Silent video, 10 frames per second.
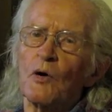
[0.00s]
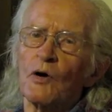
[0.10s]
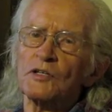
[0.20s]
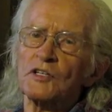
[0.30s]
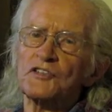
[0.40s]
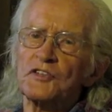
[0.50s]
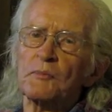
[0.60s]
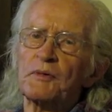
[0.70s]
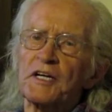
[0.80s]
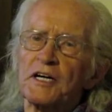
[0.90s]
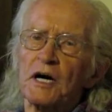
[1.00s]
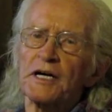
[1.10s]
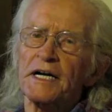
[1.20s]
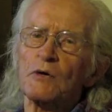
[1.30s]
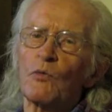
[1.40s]
or just simply
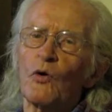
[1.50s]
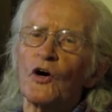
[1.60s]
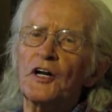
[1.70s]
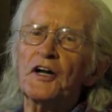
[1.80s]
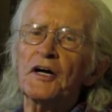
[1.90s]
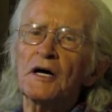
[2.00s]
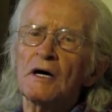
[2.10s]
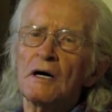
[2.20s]
cutting wood